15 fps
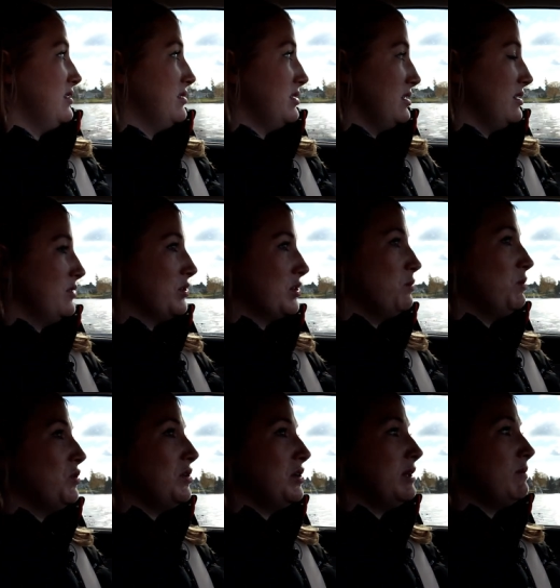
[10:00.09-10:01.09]
there's a little
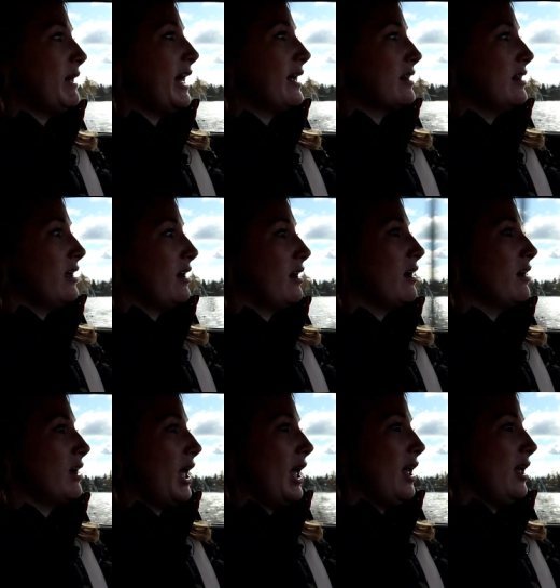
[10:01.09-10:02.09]
community back
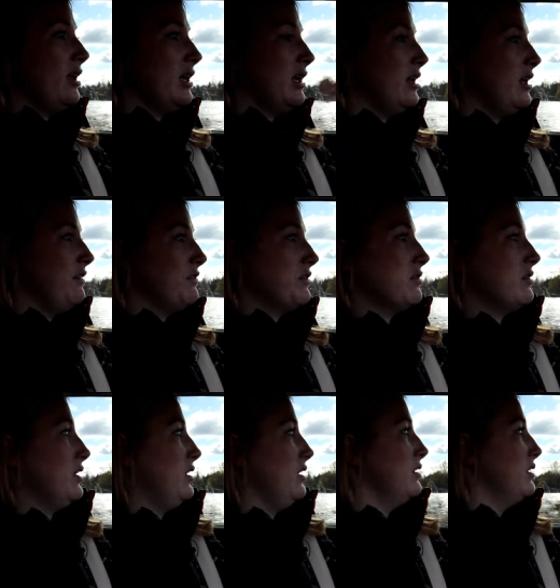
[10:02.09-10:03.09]
there and if you're
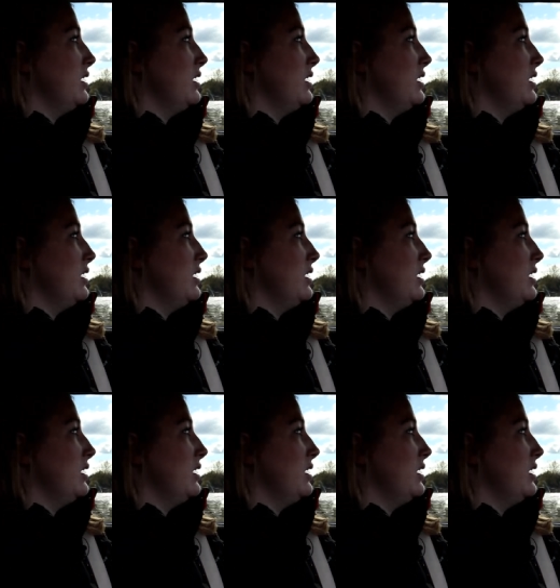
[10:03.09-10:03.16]
thinking